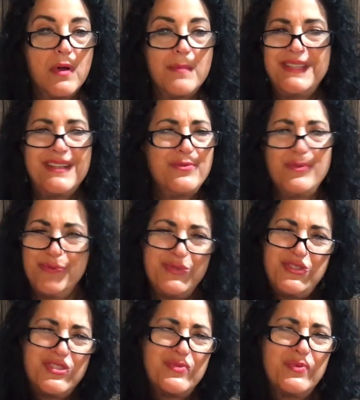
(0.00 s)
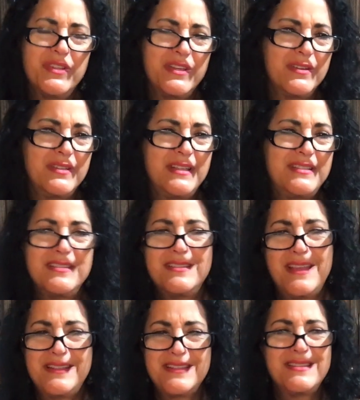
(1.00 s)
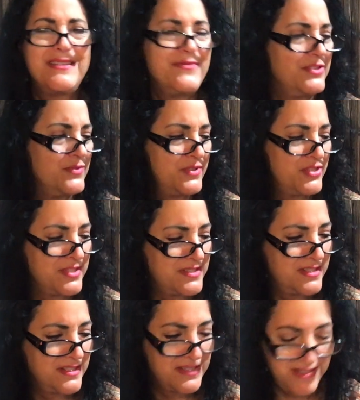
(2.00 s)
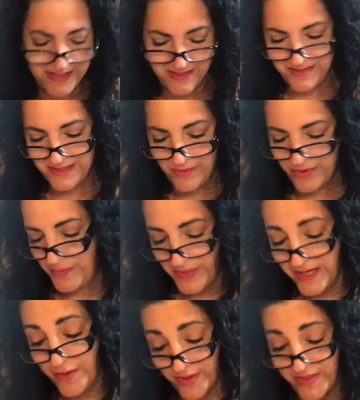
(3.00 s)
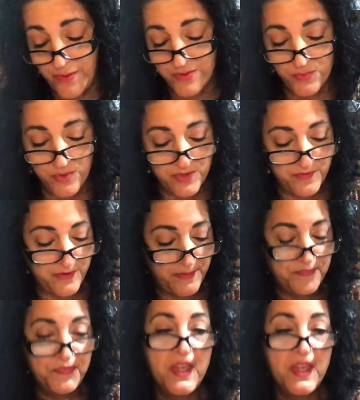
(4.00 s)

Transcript: I mean, it was just really good. That doesn't even do it justice because it doesn't sound good. But anyway, that was wonderful.